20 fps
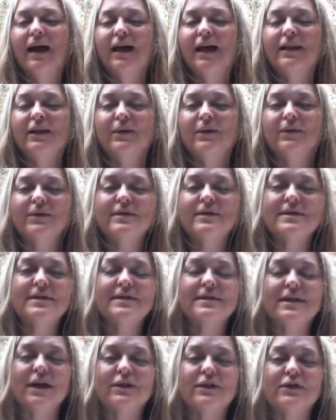Hello, this is
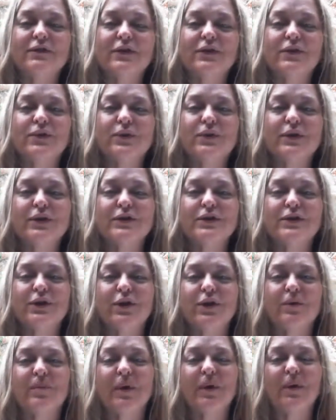Dr. Victoria
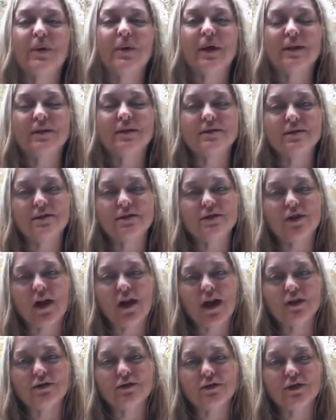Skirbo, and this is your
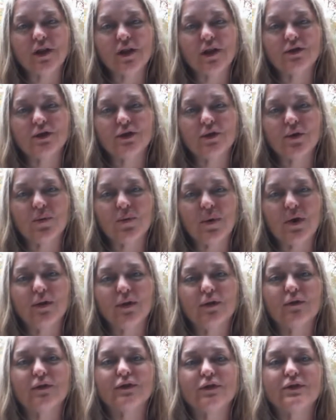astrological weather
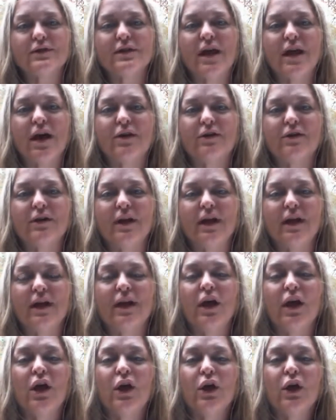for Saturday,
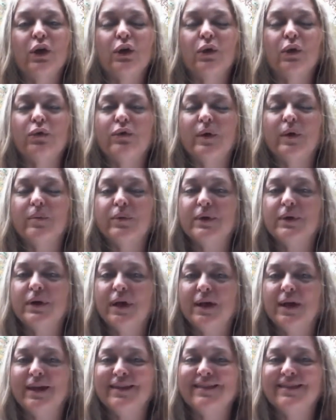November
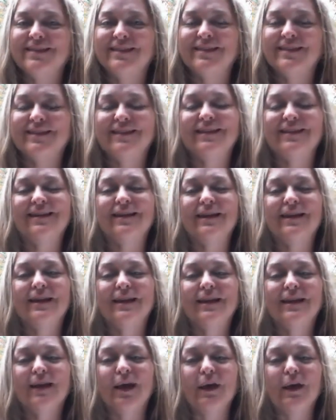9th.
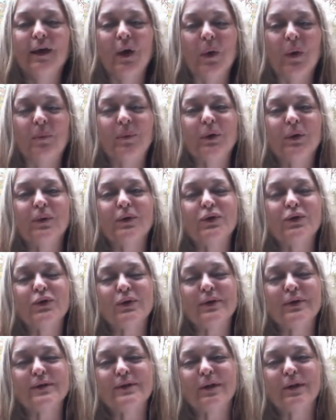I hope you
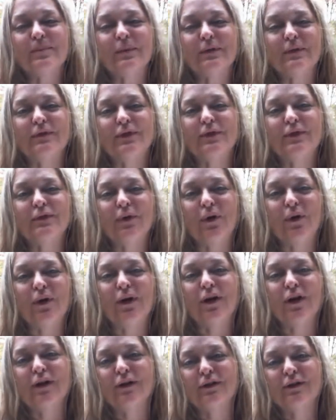enjoy some of the fall
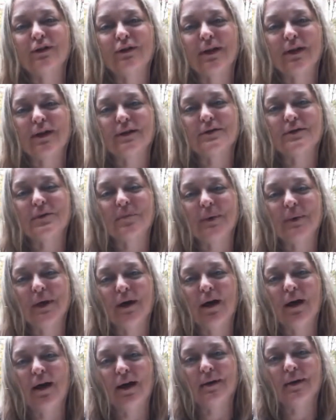color that's
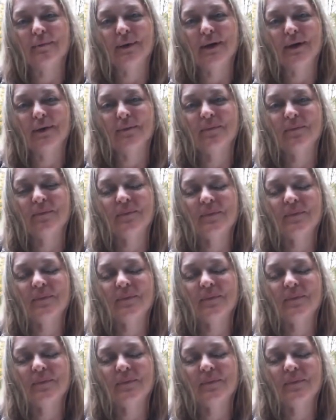behind me.